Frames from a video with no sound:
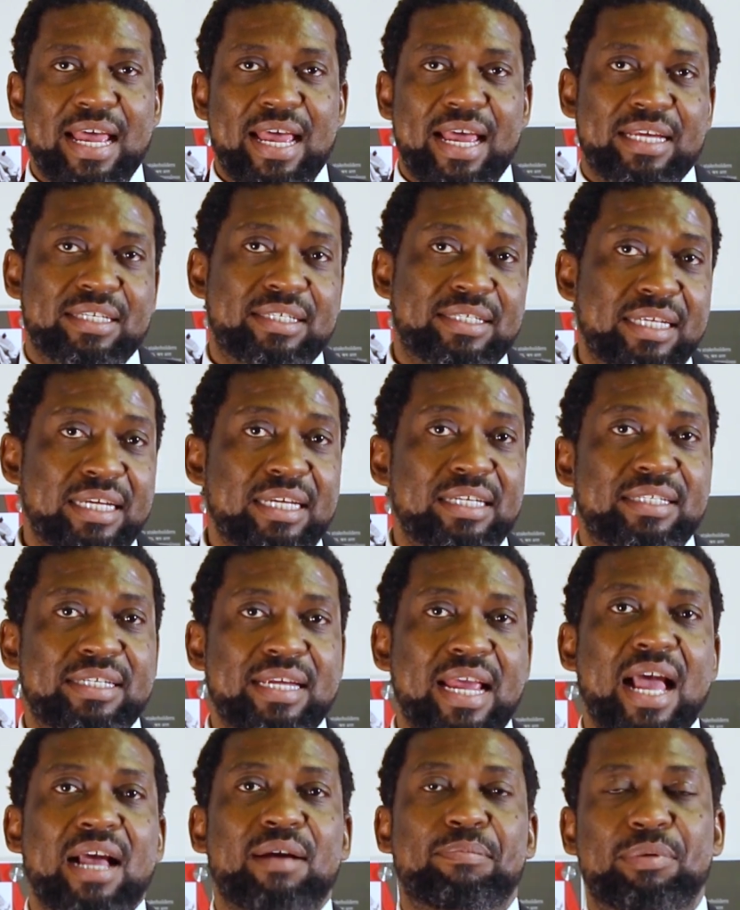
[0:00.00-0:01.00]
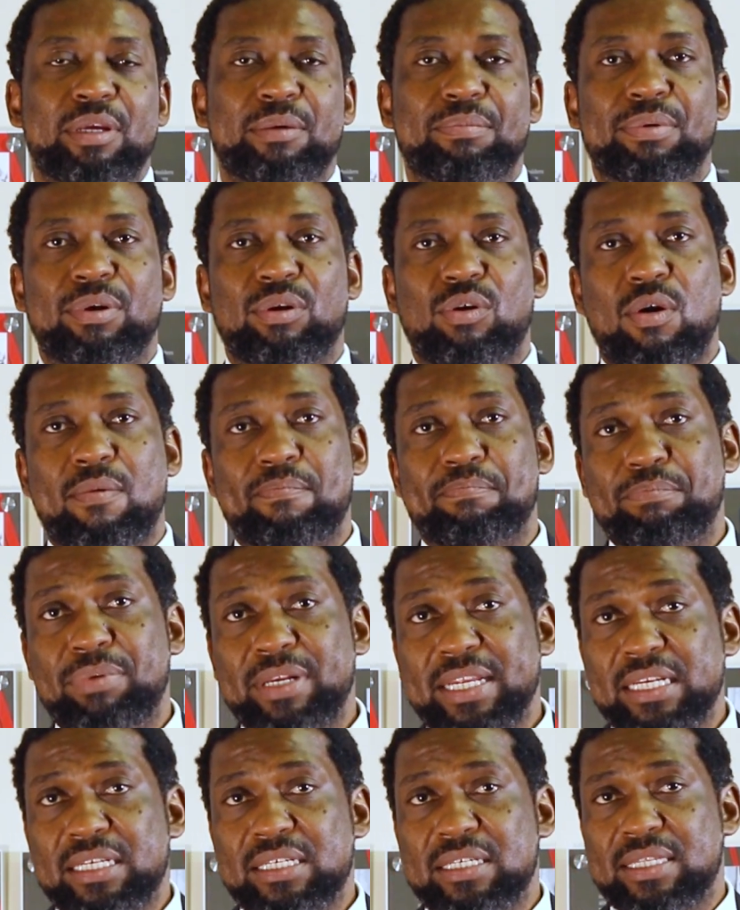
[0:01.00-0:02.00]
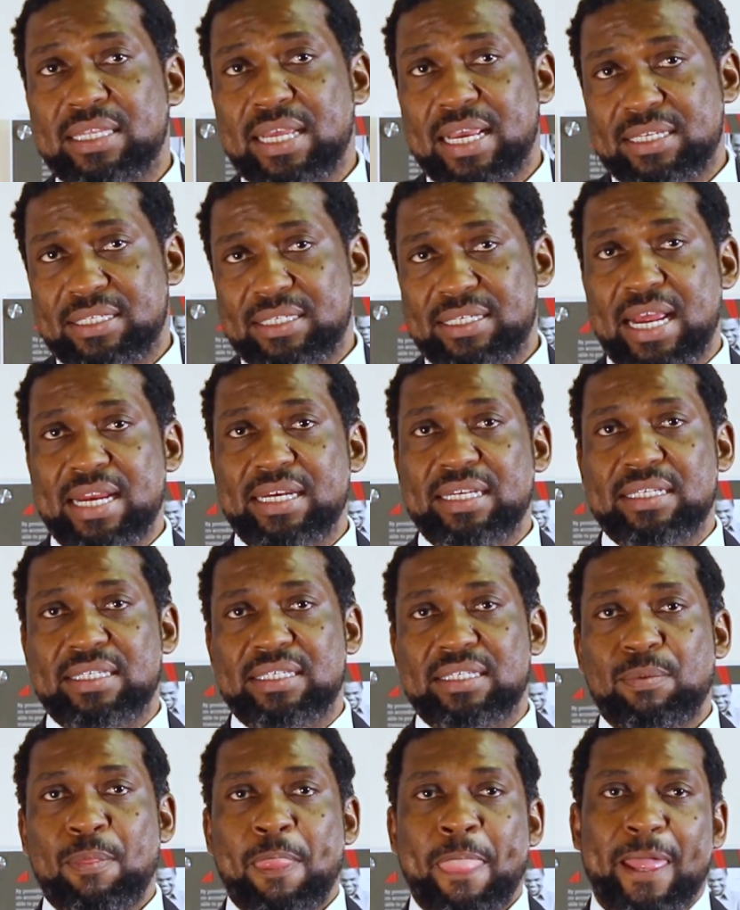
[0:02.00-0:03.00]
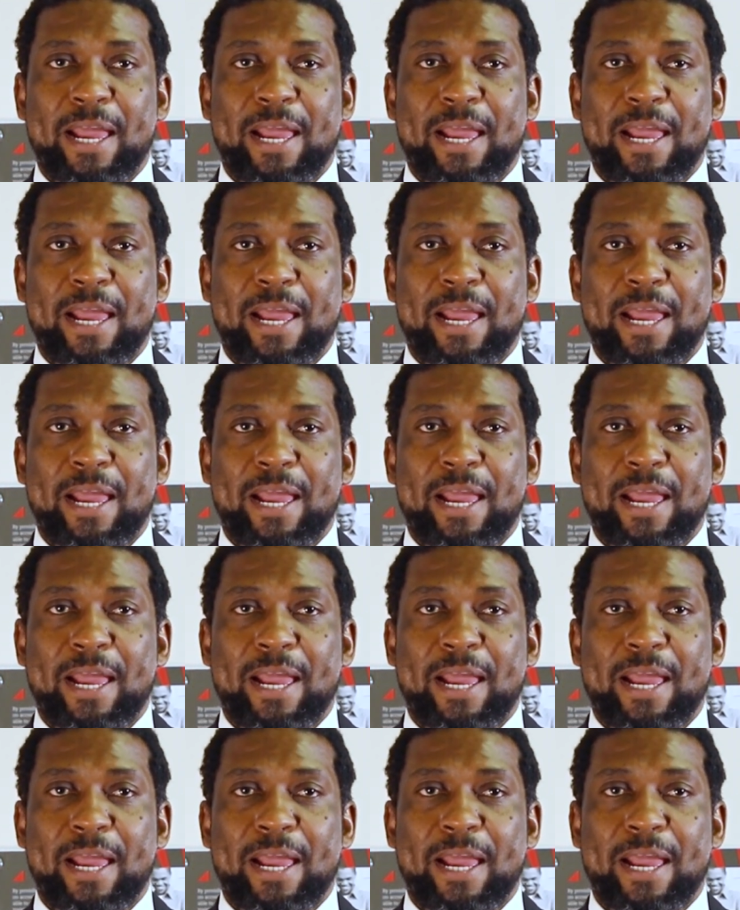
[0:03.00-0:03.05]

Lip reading: As these young people complete their studies